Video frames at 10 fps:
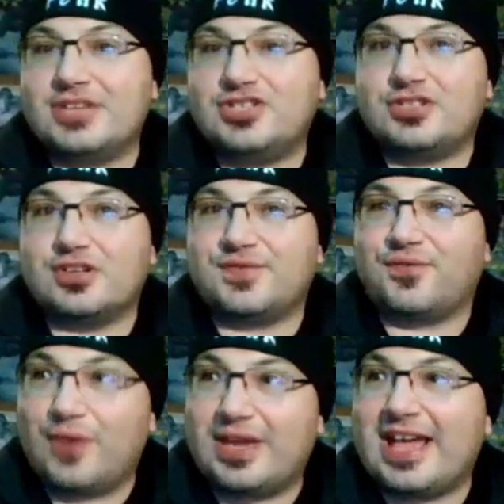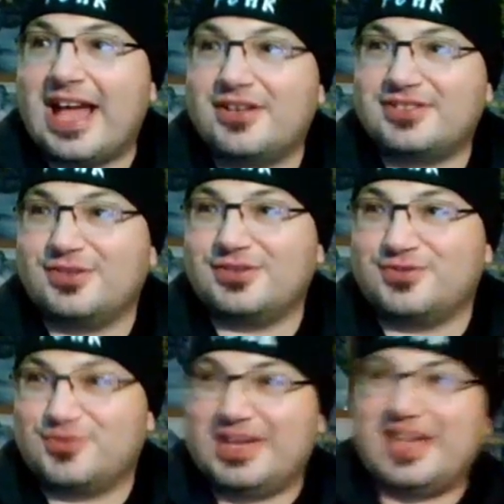and she starts freaking out and
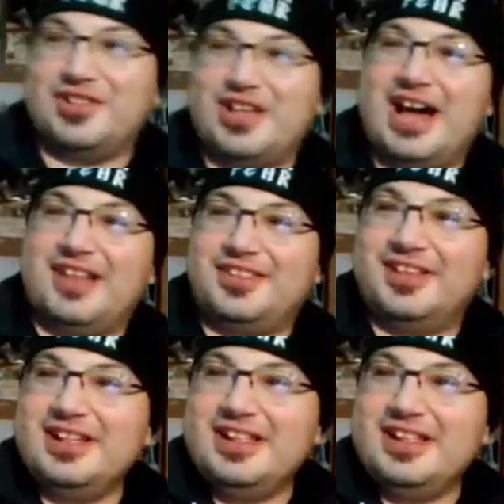starts drinking a lot.